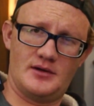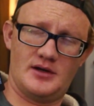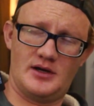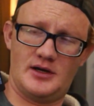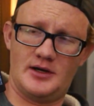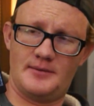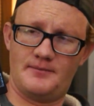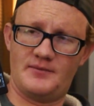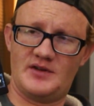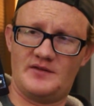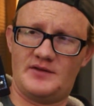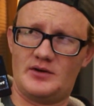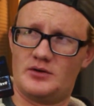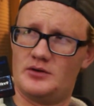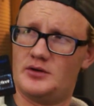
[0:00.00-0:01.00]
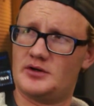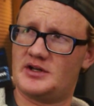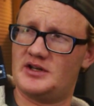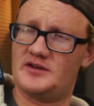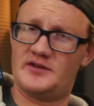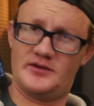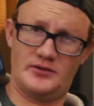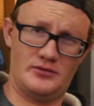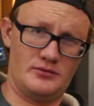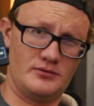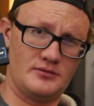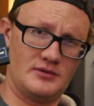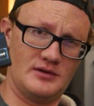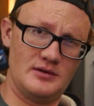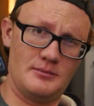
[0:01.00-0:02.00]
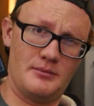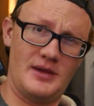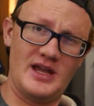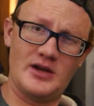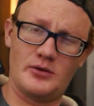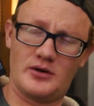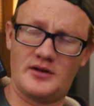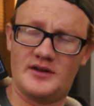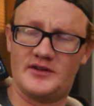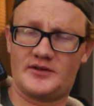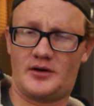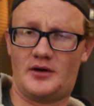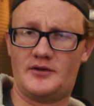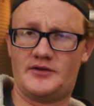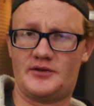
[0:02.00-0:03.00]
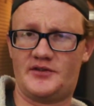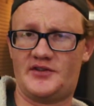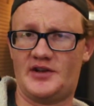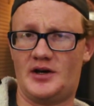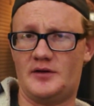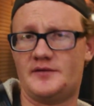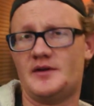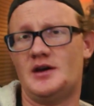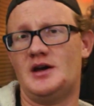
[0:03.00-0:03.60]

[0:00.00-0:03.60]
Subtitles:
If you're looking to make one of these cards yourself,